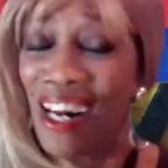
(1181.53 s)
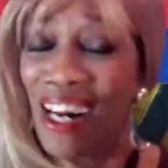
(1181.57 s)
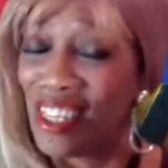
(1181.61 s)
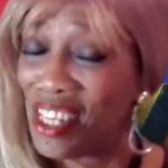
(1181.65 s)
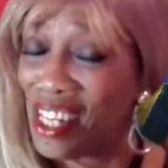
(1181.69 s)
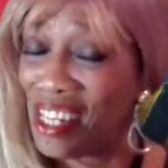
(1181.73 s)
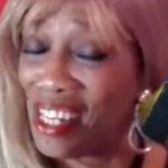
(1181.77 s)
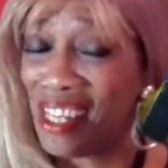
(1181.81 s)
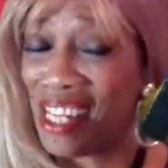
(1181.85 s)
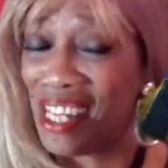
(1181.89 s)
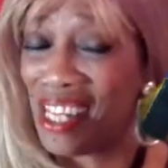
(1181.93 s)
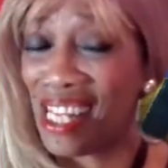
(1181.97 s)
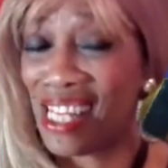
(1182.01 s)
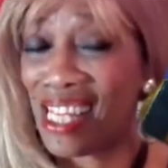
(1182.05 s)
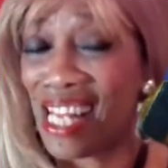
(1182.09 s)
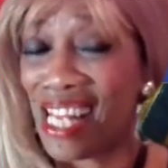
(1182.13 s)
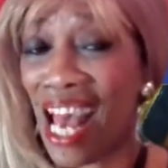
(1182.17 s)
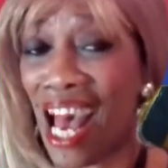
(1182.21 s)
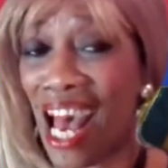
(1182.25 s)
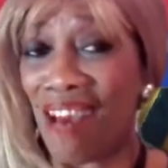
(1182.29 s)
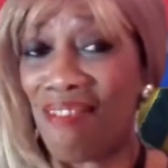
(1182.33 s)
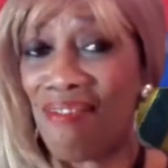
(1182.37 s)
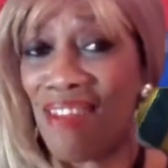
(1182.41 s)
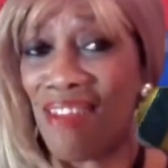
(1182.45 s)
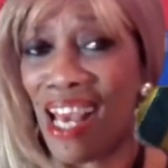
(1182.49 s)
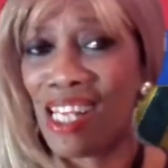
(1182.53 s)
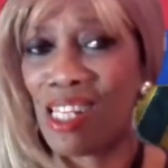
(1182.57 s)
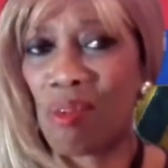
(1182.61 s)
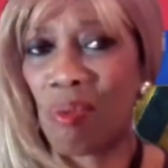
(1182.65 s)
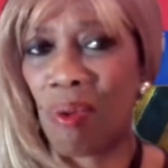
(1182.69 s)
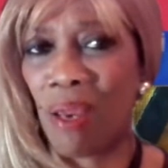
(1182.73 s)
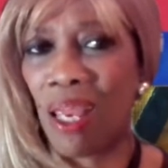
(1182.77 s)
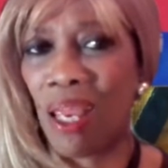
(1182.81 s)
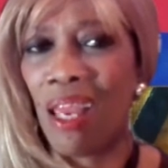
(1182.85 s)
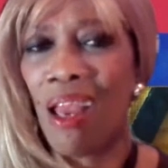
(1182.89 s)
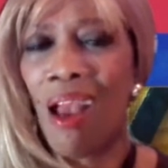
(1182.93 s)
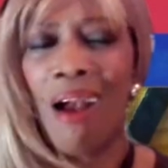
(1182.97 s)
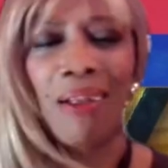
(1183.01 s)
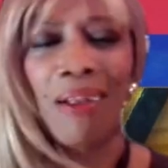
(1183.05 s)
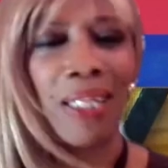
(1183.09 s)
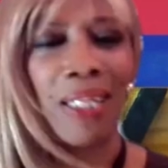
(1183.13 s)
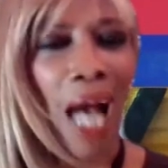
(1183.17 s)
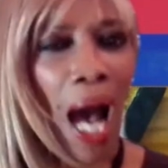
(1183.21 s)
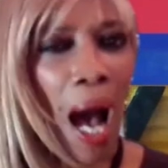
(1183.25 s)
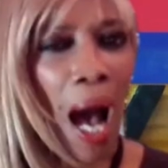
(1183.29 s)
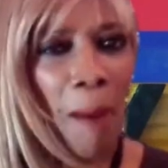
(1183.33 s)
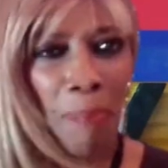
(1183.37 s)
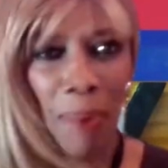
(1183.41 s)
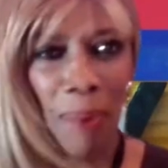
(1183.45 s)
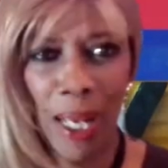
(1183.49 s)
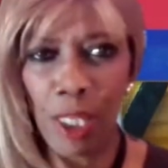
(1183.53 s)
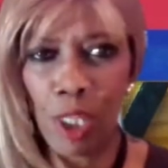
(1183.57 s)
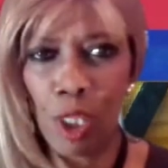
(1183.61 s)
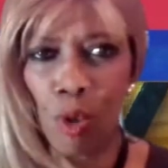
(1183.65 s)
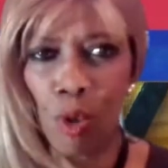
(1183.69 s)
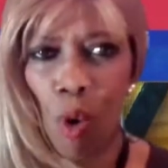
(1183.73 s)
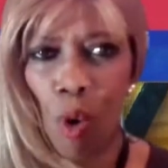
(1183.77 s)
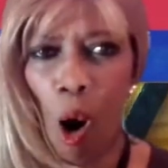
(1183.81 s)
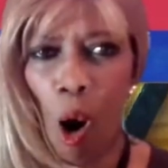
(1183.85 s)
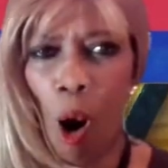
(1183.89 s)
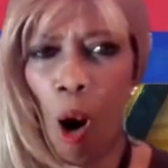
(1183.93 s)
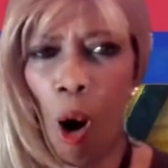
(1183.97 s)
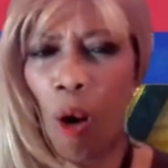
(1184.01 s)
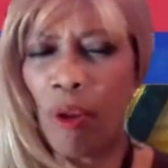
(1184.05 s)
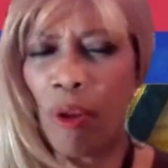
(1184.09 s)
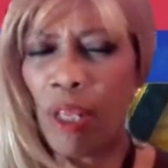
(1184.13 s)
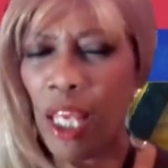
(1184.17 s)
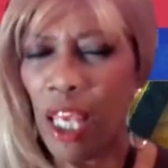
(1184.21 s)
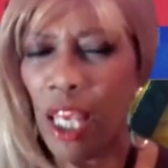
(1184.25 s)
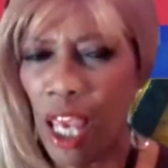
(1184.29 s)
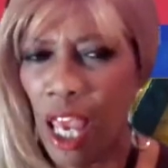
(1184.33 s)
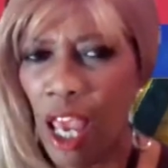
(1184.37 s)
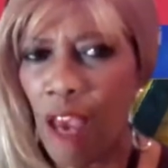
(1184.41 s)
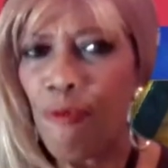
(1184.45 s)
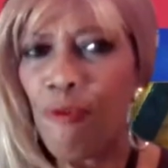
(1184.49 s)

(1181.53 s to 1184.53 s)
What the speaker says: Until this time next week, God bless you all.